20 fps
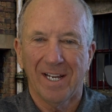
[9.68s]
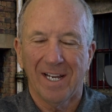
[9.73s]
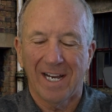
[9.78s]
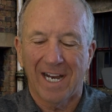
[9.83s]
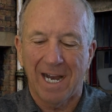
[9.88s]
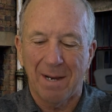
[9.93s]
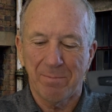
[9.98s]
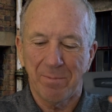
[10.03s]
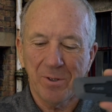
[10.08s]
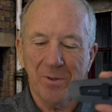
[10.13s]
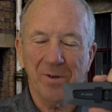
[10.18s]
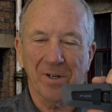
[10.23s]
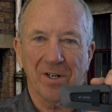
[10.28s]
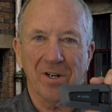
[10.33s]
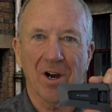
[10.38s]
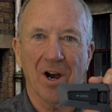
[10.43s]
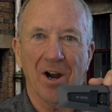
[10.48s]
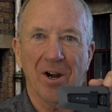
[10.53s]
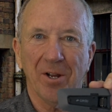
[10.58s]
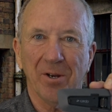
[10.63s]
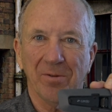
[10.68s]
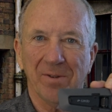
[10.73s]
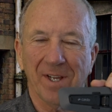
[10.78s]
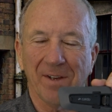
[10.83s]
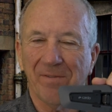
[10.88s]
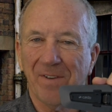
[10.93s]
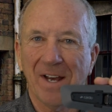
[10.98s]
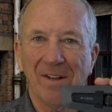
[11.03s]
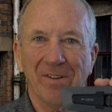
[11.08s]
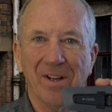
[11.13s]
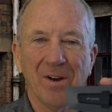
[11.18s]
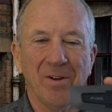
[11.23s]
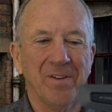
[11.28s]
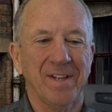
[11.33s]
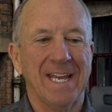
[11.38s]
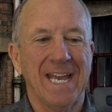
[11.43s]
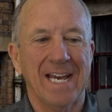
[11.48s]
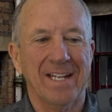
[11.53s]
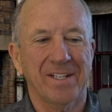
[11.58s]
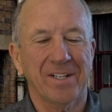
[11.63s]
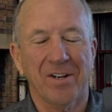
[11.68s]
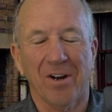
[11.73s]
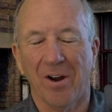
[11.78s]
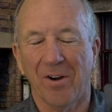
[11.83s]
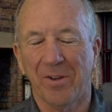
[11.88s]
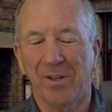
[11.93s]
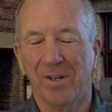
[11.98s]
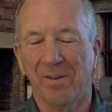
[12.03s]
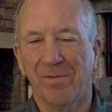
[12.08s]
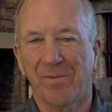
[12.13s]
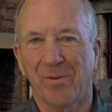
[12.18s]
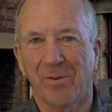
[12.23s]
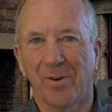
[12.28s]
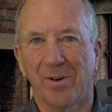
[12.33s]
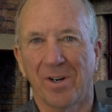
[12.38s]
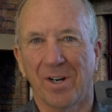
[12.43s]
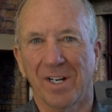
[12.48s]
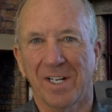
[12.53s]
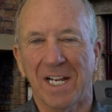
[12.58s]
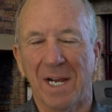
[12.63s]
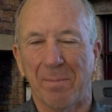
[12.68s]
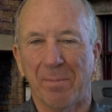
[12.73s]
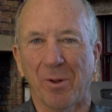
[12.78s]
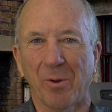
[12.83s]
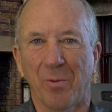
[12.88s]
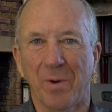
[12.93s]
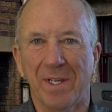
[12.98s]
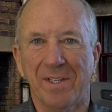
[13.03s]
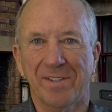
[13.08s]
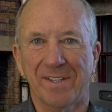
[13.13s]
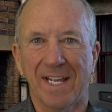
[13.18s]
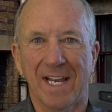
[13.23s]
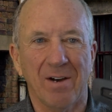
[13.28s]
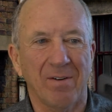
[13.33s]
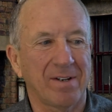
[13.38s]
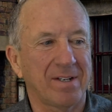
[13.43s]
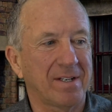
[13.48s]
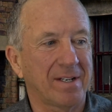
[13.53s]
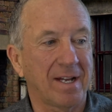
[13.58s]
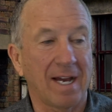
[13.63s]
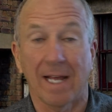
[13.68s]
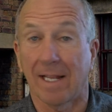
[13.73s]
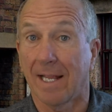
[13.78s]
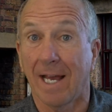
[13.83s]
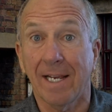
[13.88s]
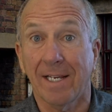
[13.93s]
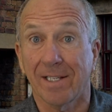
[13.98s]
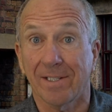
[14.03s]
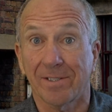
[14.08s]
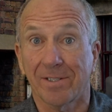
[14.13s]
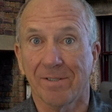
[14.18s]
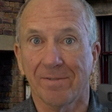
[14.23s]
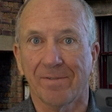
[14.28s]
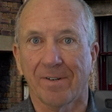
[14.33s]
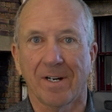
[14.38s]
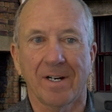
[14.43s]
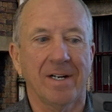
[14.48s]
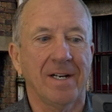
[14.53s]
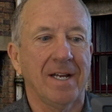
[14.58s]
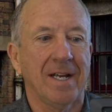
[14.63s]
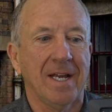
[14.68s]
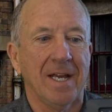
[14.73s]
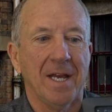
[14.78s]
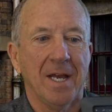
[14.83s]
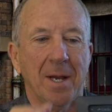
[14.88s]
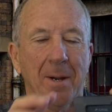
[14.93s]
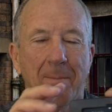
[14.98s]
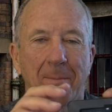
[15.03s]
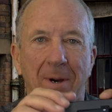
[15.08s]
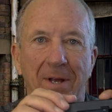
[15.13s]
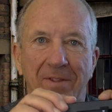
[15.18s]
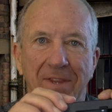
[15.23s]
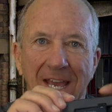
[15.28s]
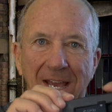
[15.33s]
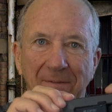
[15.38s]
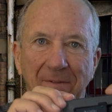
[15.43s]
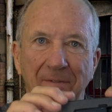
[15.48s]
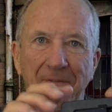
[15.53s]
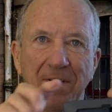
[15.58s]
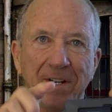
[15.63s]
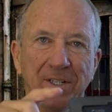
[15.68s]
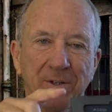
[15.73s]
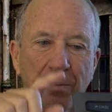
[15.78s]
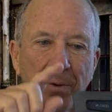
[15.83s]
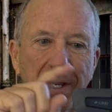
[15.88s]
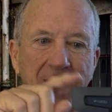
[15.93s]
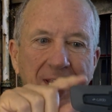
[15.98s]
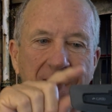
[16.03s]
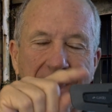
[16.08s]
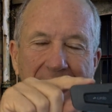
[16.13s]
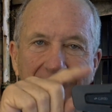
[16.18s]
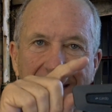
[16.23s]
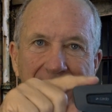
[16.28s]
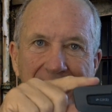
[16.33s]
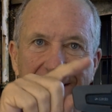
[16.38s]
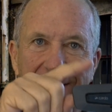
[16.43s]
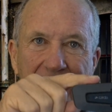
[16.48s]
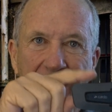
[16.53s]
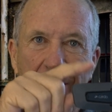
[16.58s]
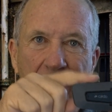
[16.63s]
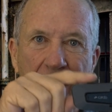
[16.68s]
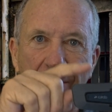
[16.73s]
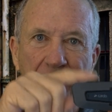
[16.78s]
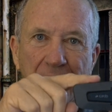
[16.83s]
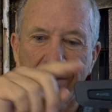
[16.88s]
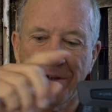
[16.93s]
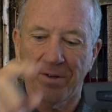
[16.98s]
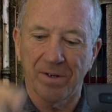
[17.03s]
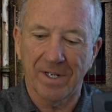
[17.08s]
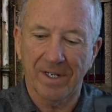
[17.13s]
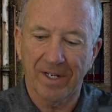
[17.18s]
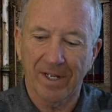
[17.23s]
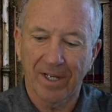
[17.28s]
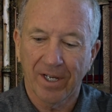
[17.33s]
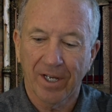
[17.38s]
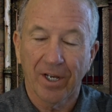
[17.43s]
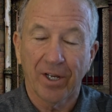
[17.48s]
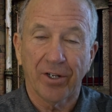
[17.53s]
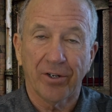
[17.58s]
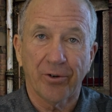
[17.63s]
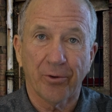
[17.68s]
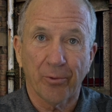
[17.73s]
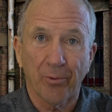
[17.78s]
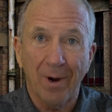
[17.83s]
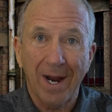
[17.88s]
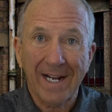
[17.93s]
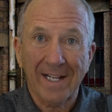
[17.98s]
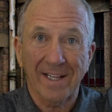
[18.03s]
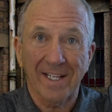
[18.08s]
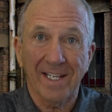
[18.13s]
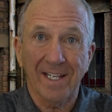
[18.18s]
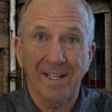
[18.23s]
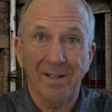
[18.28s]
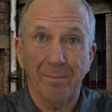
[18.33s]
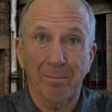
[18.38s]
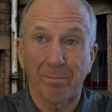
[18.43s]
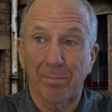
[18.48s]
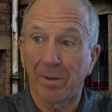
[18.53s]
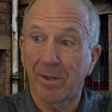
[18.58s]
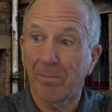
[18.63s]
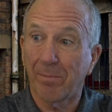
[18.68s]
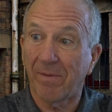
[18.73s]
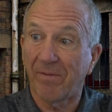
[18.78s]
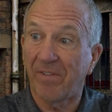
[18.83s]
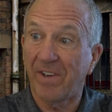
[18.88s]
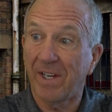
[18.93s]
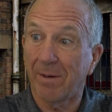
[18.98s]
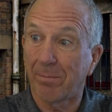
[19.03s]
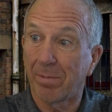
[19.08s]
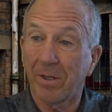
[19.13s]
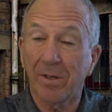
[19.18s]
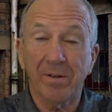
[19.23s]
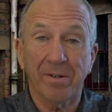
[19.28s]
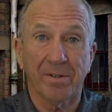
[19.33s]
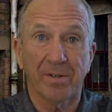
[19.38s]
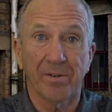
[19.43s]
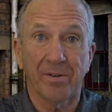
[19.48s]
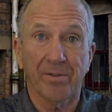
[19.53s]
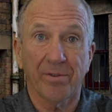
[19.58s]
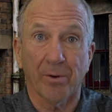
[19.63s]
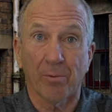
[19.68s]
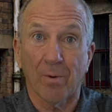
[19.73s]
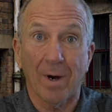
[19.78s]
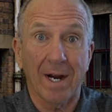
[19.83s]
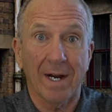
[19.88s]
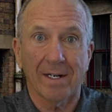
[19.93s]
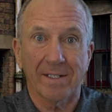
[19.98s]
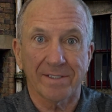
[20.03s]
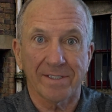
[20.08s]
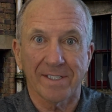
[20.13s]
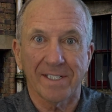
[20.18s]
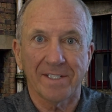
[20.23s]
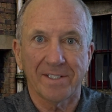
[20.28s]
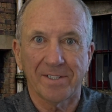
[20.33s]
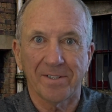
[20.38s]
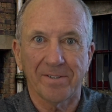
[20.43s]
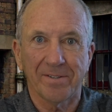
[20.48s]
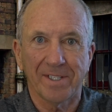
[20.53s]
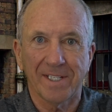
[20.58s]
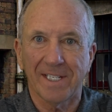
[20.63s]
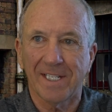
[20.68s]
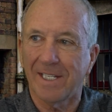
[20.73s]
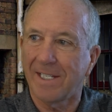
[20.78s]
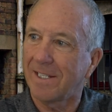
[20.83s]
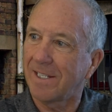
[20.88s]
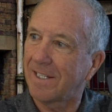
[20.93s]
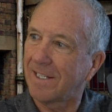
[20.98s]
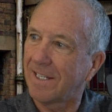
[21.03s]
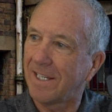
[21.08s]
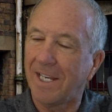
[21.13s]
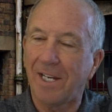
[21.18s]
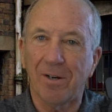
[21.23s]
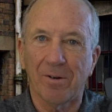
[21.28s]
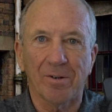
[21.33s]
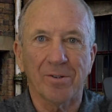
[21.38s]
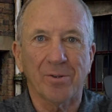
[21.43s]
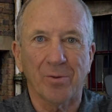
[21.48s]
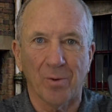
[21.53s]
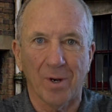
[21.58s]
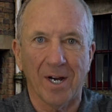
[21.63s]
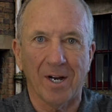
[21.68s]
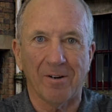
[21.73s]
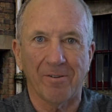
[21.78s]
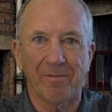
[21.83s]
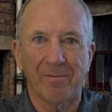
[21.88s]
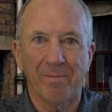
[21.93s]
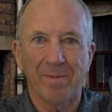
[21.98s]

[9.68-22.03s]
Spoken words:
I'm new to Cardo. I've only had the Cardo unit for a couple of weeks now, and I like it so far. But they have a feature where you can connect the Cardo unit directly via Bluetooth or wirelessly to the Hero 12.